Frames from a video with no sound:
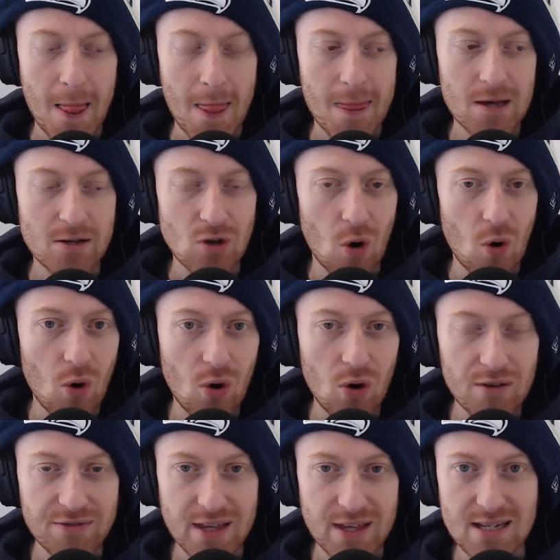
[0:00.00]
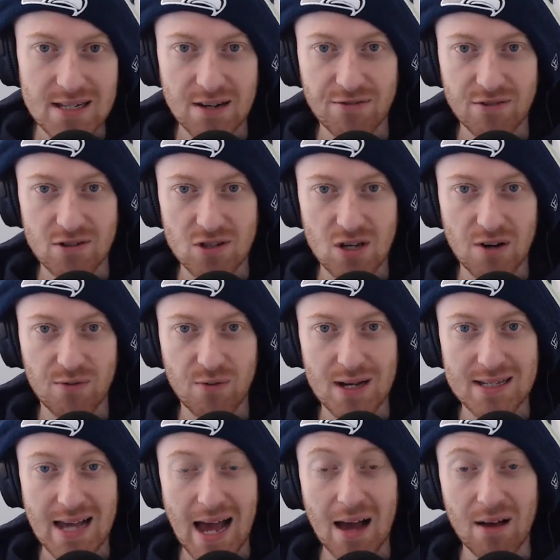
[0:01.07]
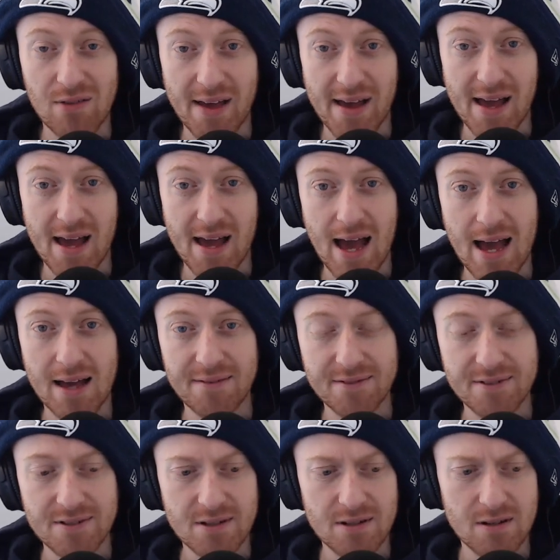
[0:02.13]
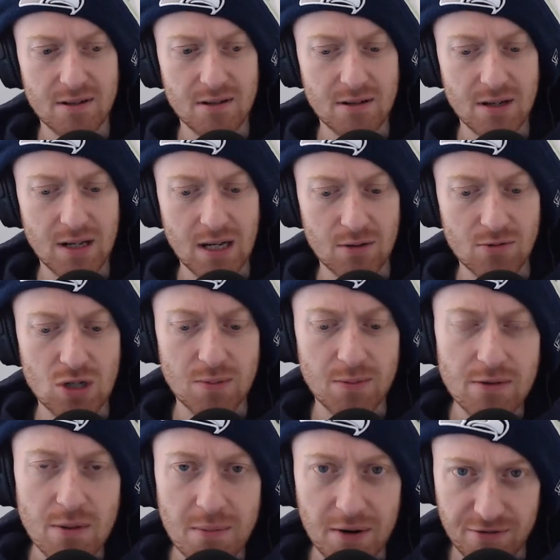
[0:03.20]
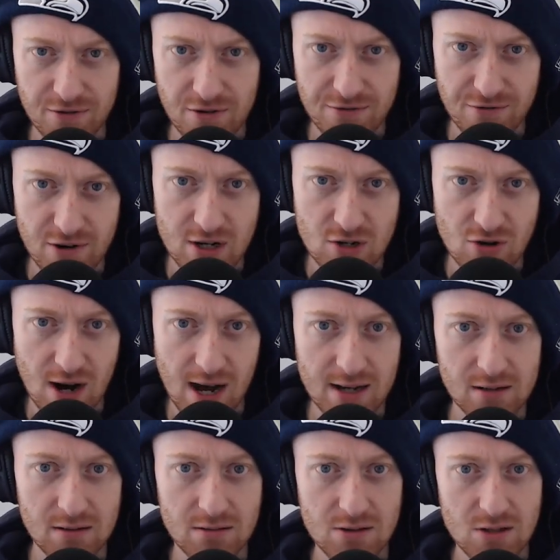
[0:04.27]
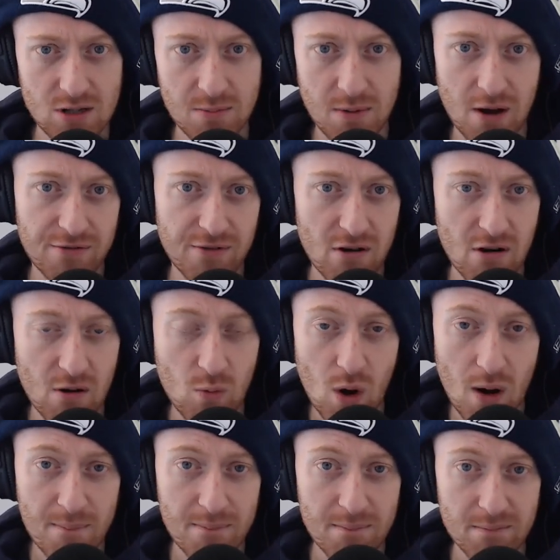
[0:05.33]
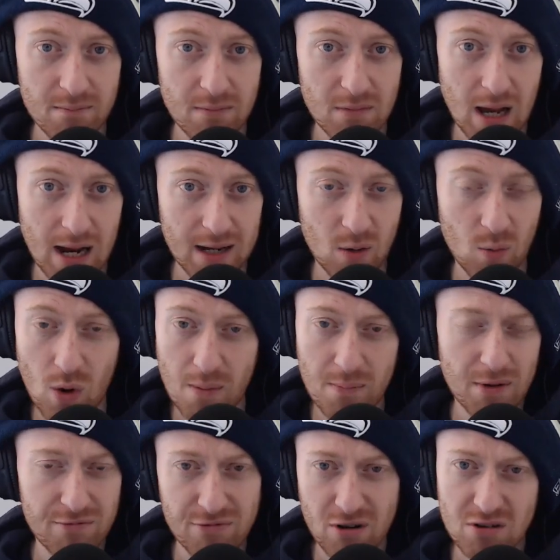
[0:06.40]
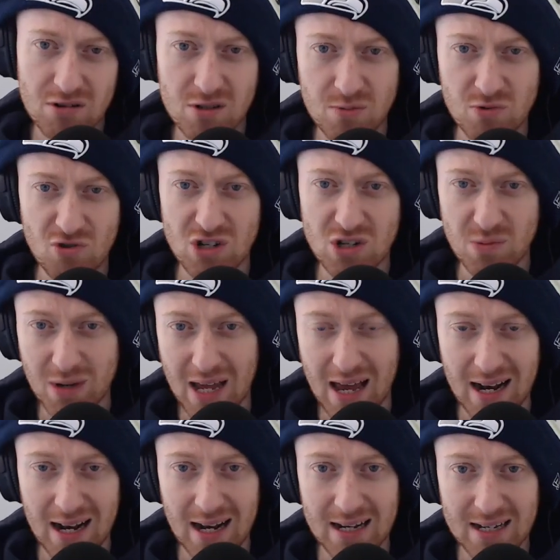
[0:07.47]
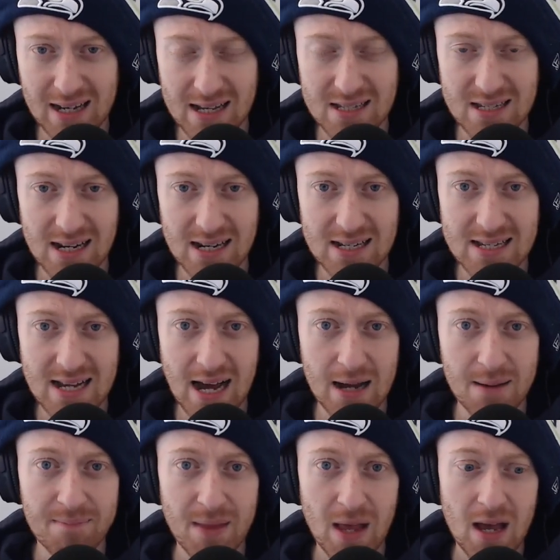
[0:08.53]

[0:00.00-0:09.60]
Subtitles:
there's all of these different softwares out there, and some of them offer a free trial, some offer a 1 month rolling subscription, can cancel anytime.